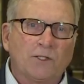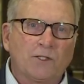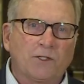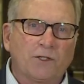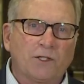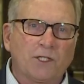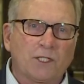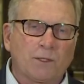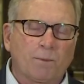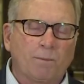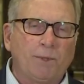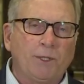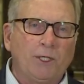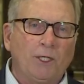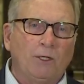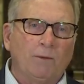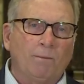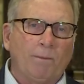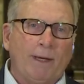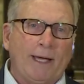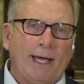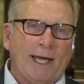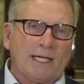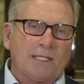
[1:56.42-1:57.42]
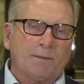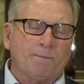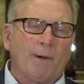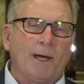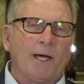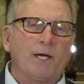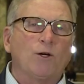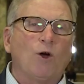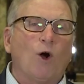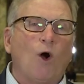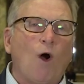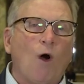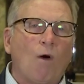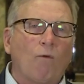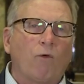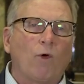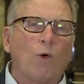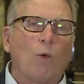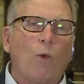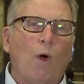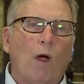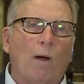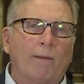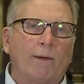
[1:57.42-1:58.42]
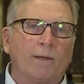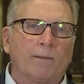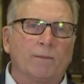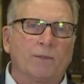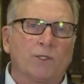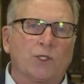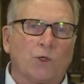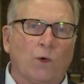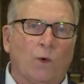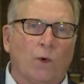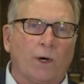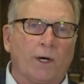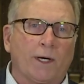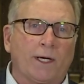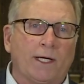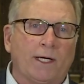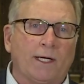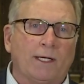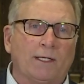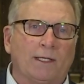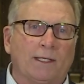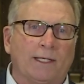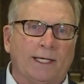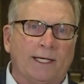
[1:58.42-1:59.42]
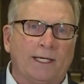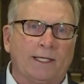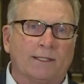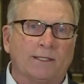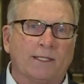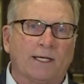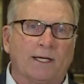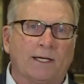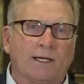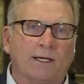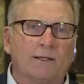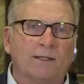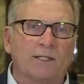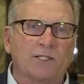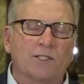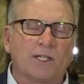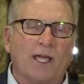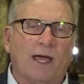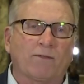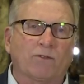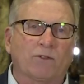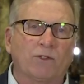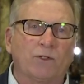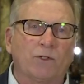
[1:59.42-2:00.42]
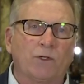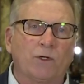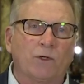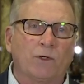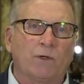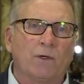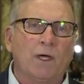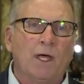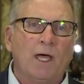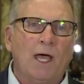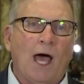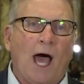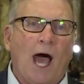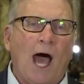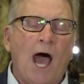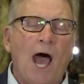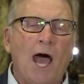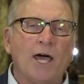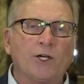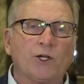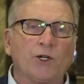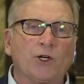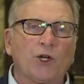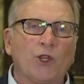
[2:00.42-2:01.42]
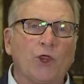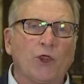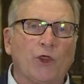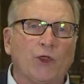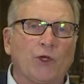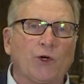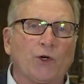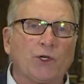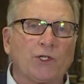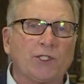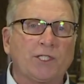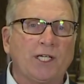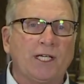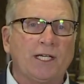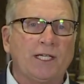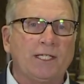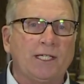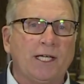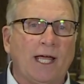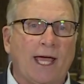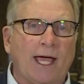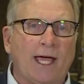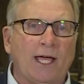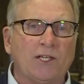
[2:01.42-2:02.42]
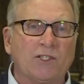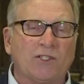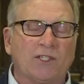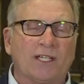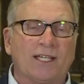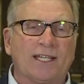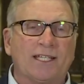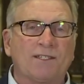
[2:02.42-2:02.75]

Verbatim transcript: So this bill passed by an overwhelming majority late uh, this afternoon, 113 yeas